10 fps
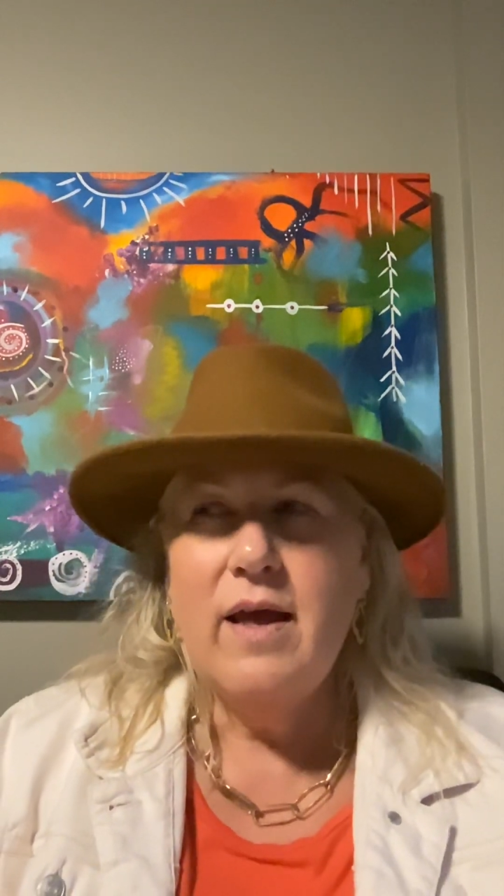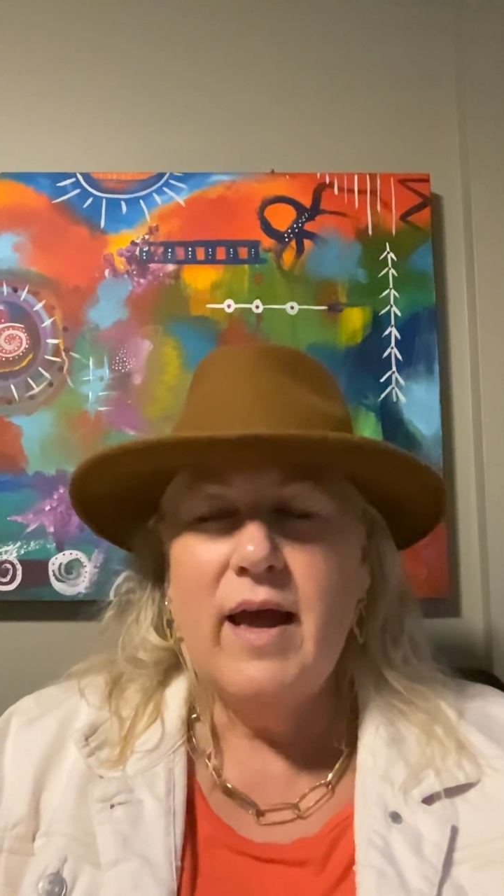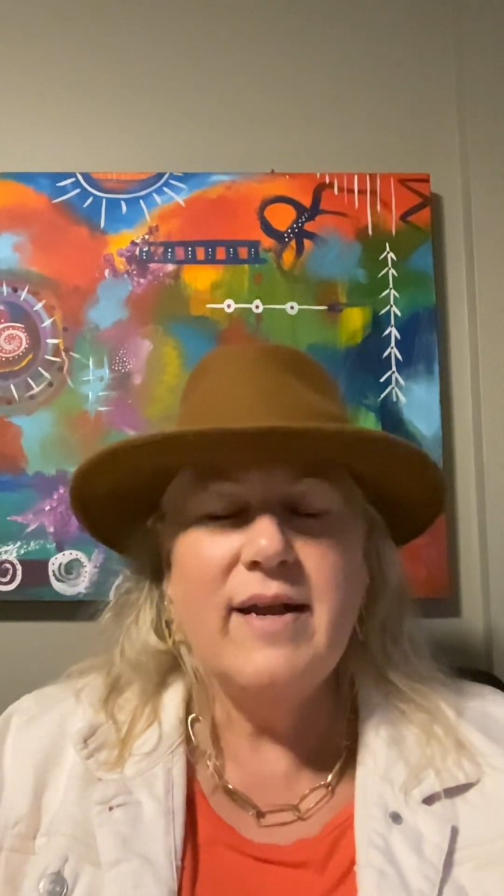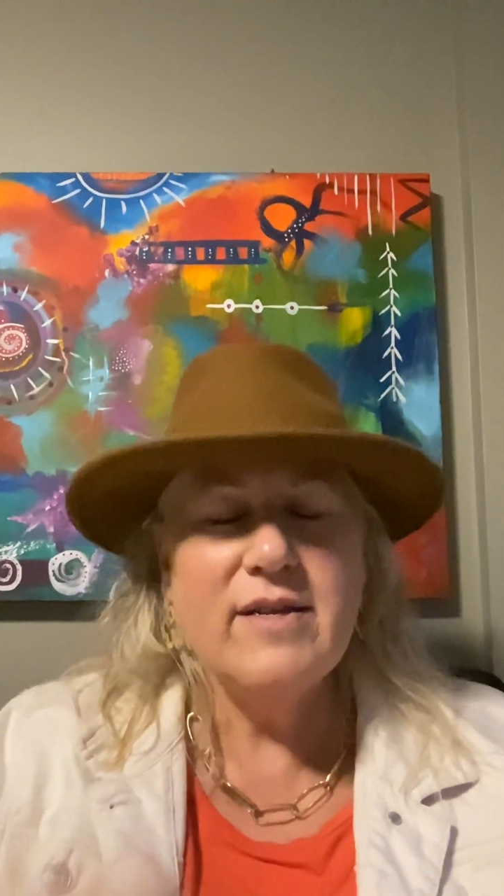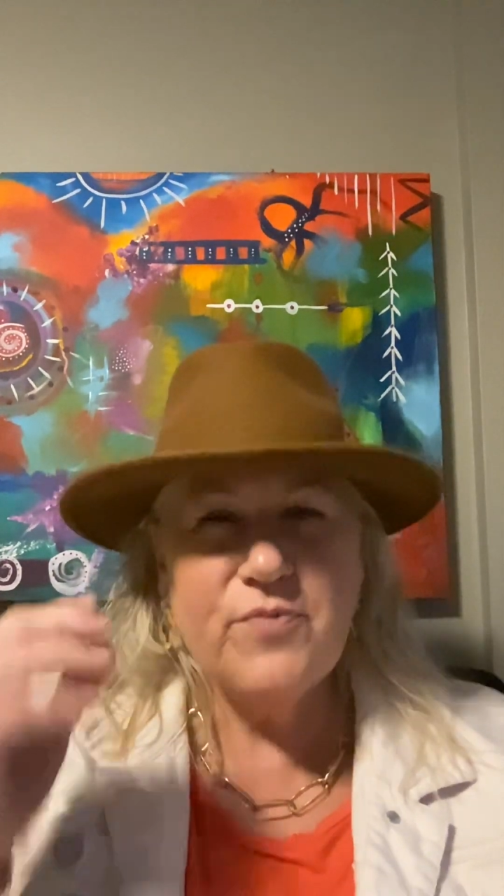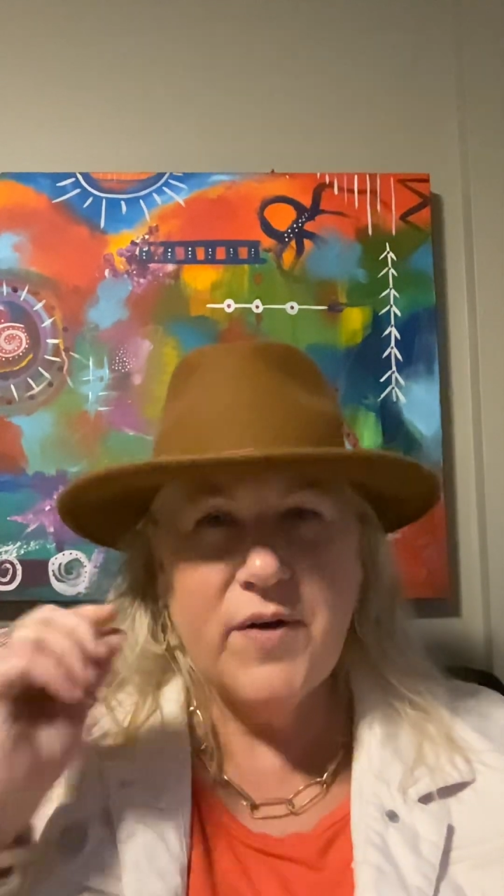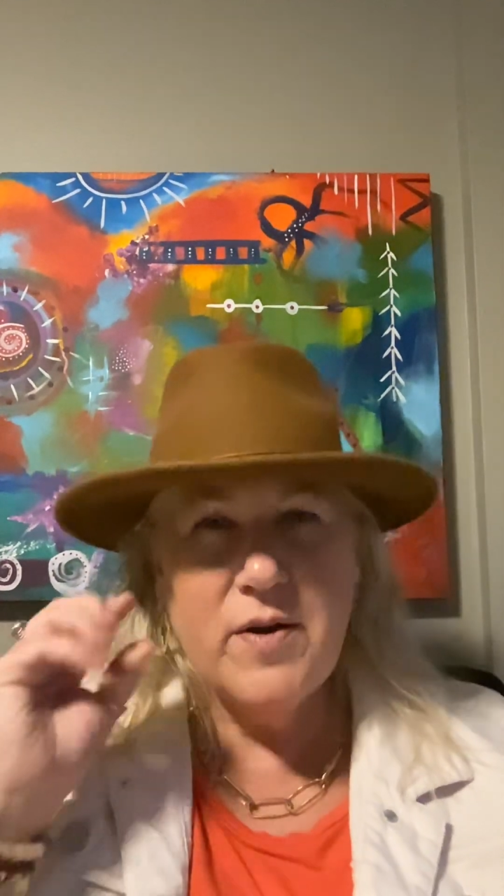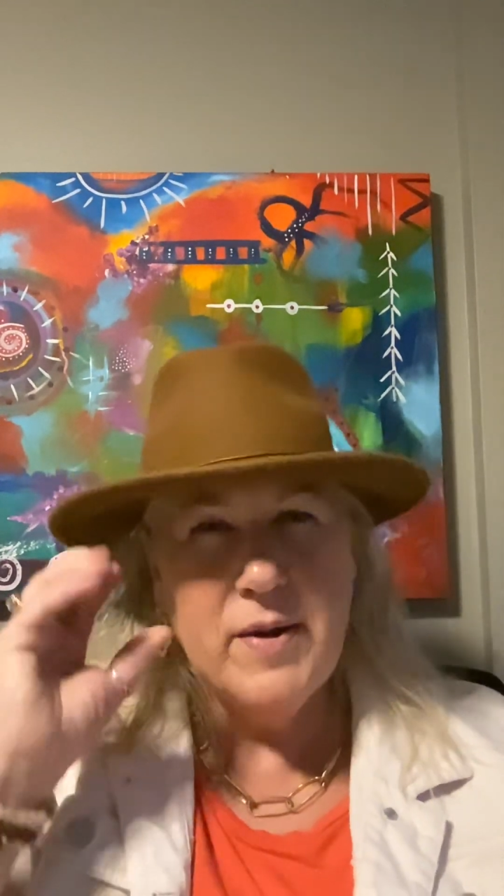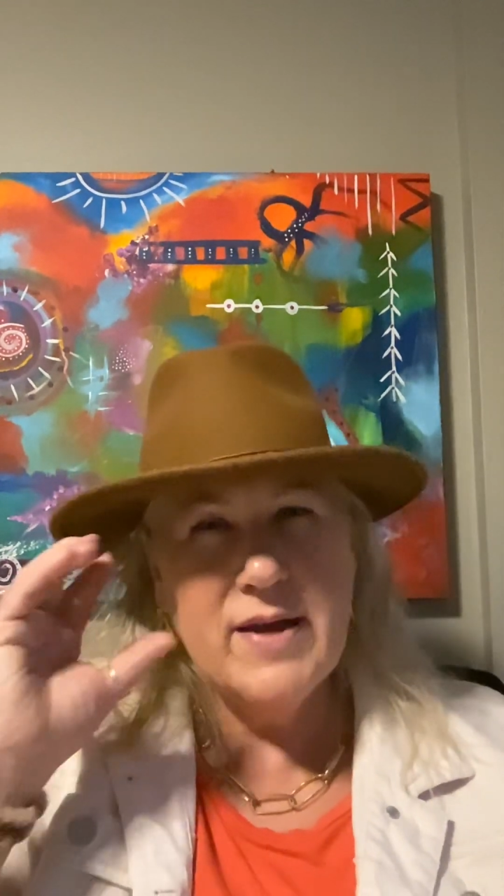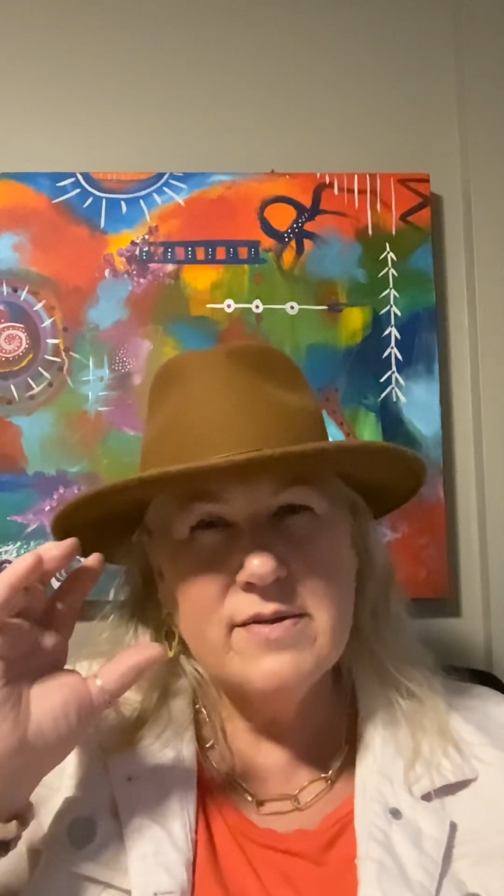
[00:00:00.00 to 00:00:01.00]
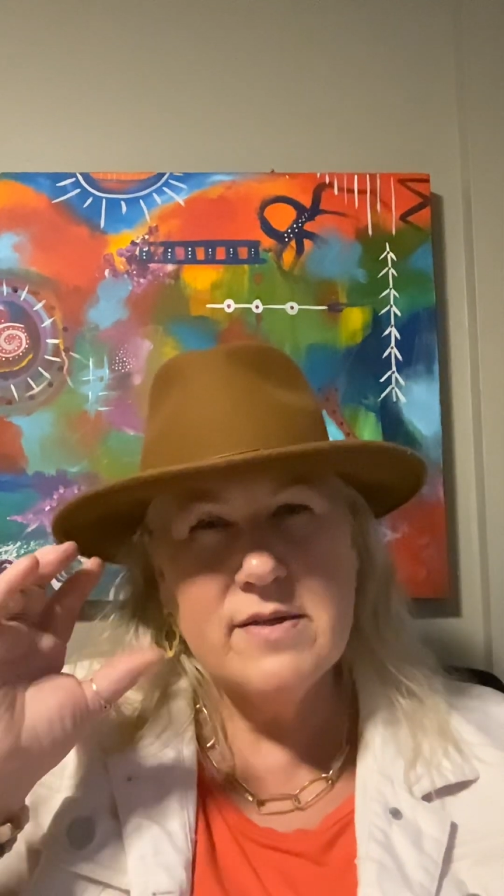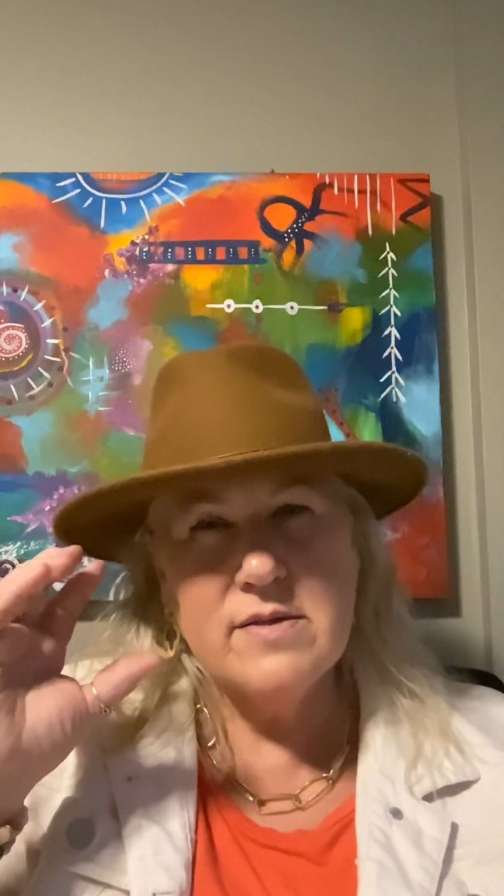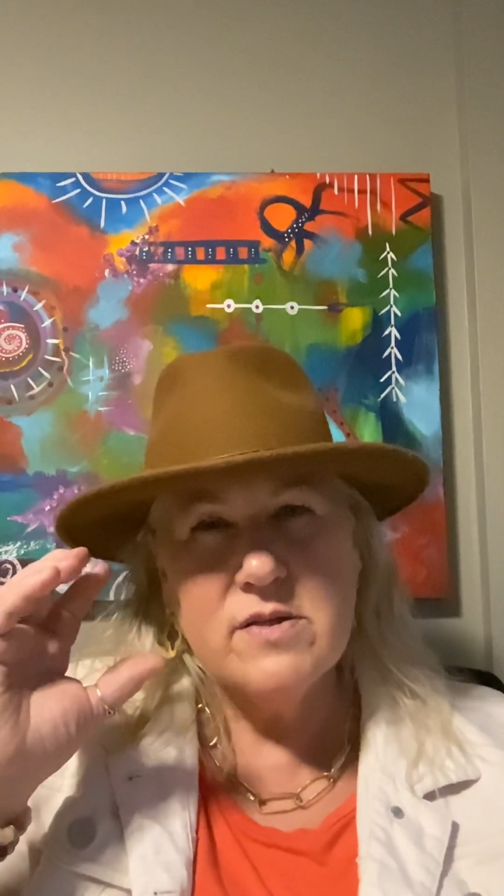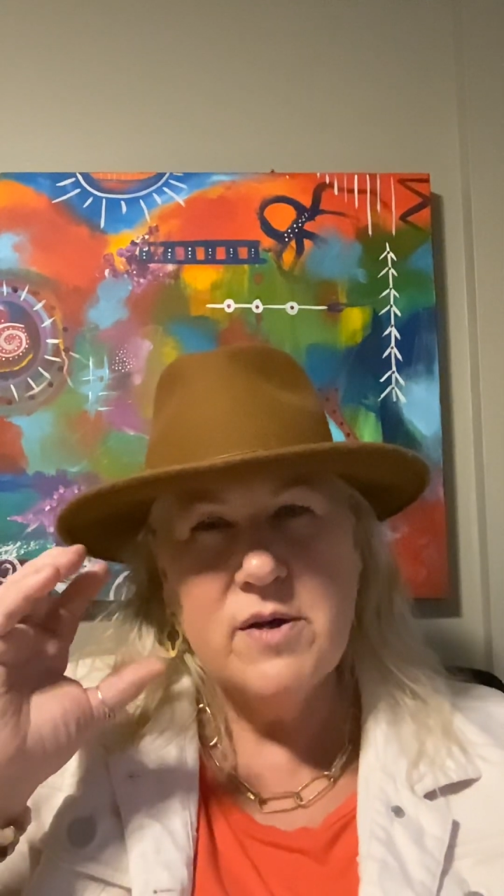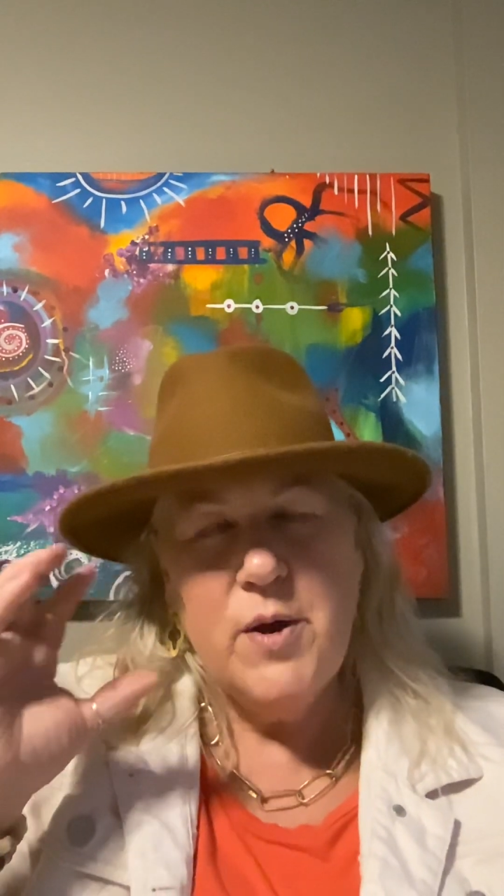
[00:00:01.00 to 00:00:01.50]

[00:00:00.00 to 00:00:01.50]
and it's funny because it's